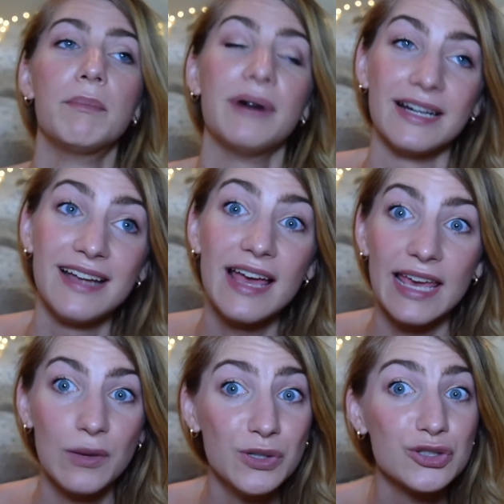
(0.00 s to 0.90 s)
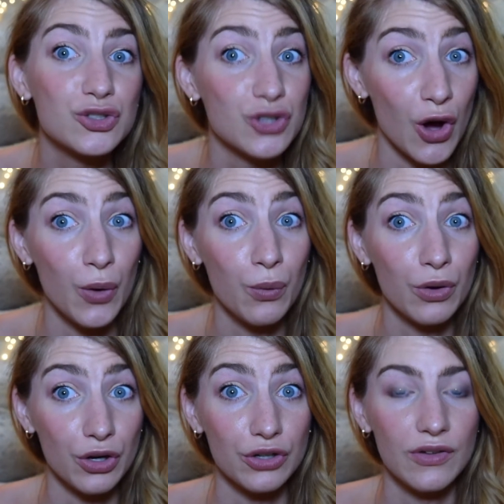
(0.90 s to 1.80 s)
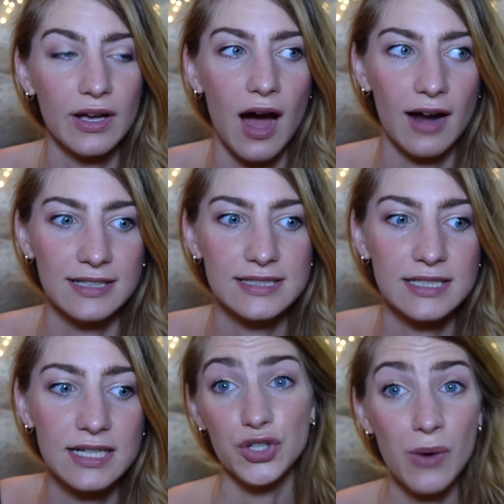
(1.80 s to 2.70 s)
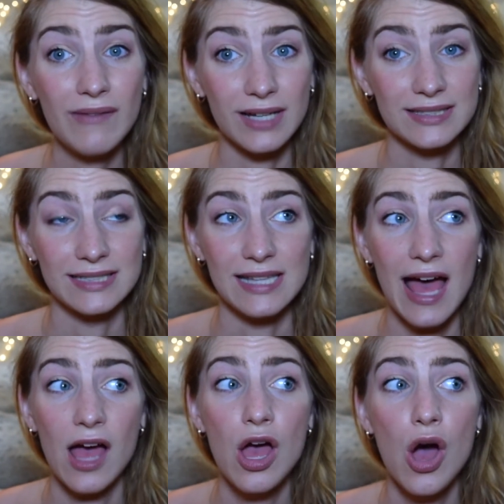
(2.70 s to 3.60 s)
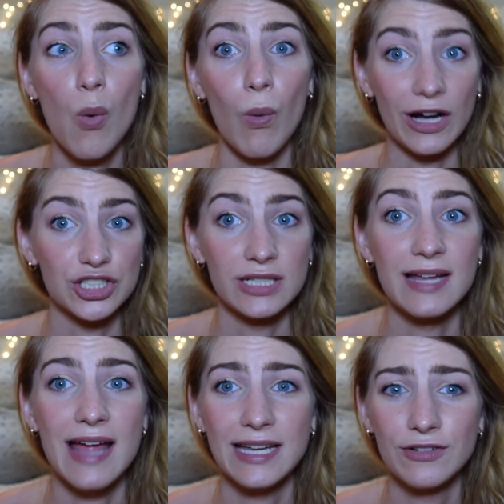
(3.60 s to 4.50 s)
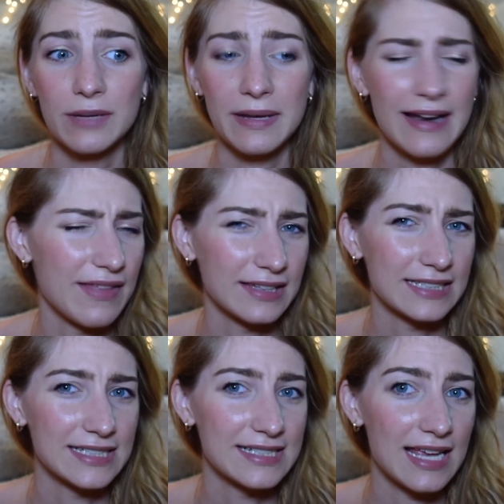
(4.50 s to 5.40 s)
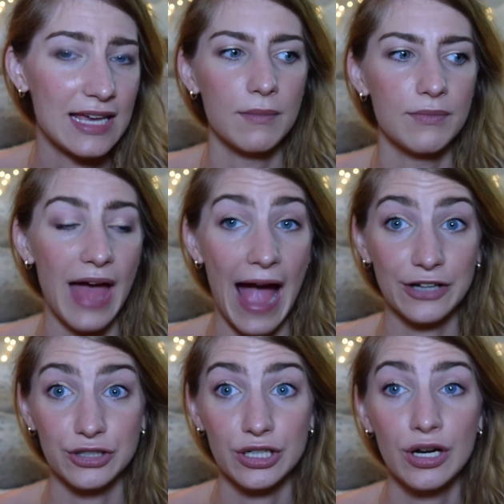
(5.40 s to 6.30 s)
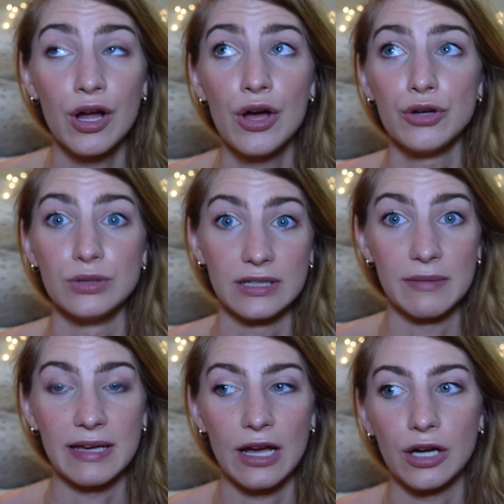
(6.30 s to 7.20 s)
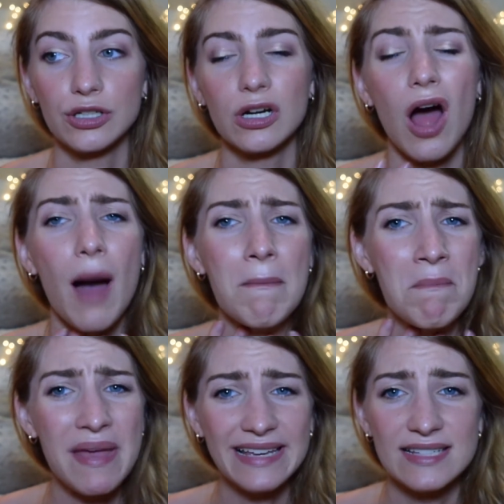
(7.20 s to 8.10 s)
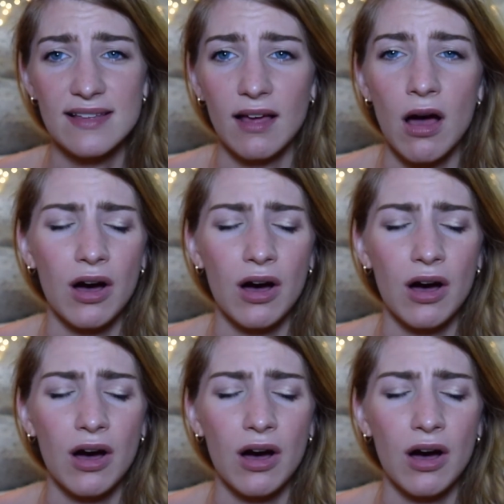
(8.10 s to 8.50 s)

but it was so good. Like, honestly, you have not seen that, watch it. And Eddie Redmayne, I think that's his name, the actor who's like the main character, amazing.